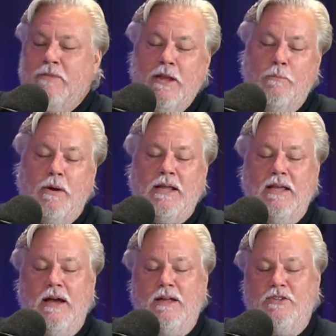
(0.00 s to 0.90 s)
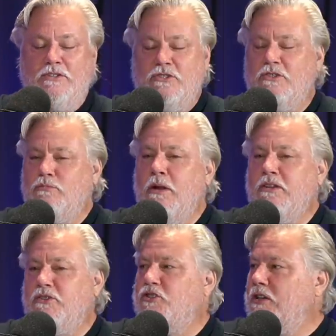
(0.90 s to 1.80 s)
Here, buddy, just why don't you
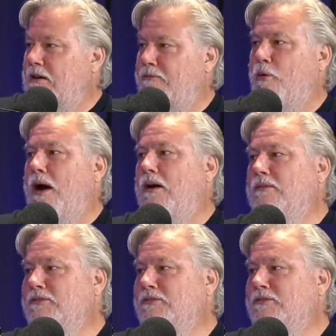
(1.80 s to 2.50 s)
just chill out for a while?